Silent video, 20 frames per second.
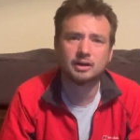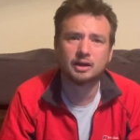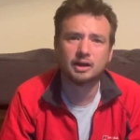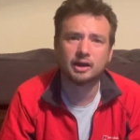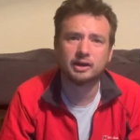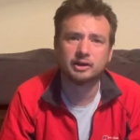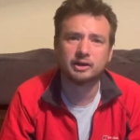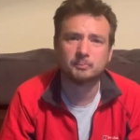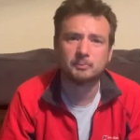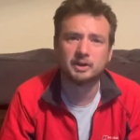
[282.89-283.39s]

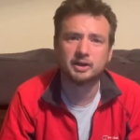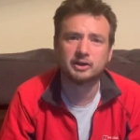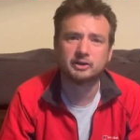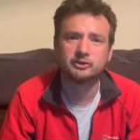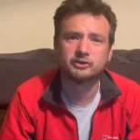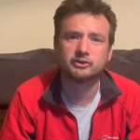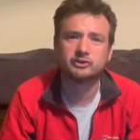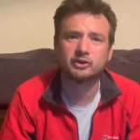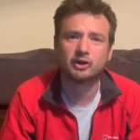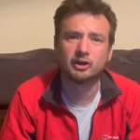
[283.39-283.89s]
and a
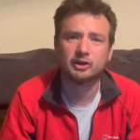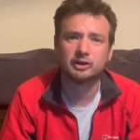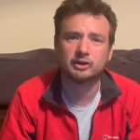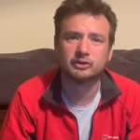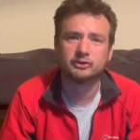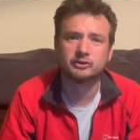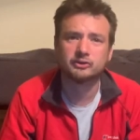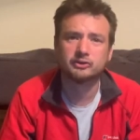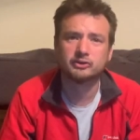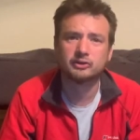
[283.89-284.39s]
minute's
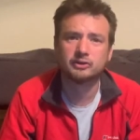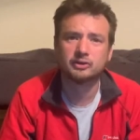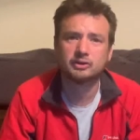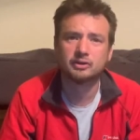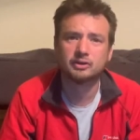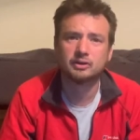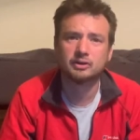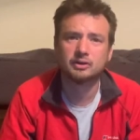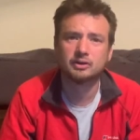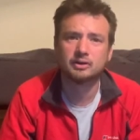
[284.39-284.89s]
silence
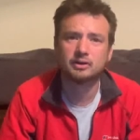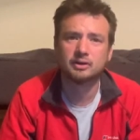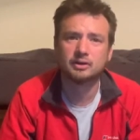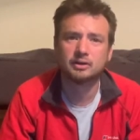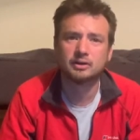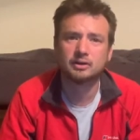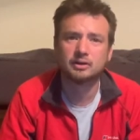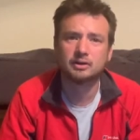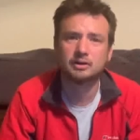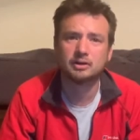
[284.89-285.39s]

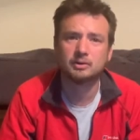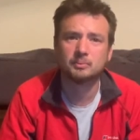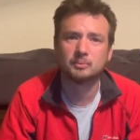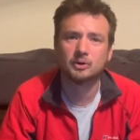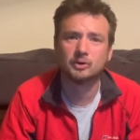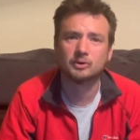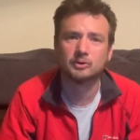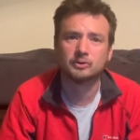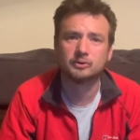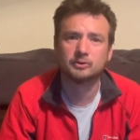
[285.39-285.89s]
in
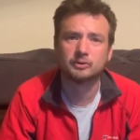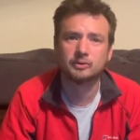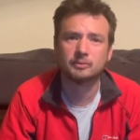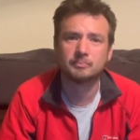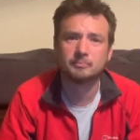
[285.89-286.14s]
Poland.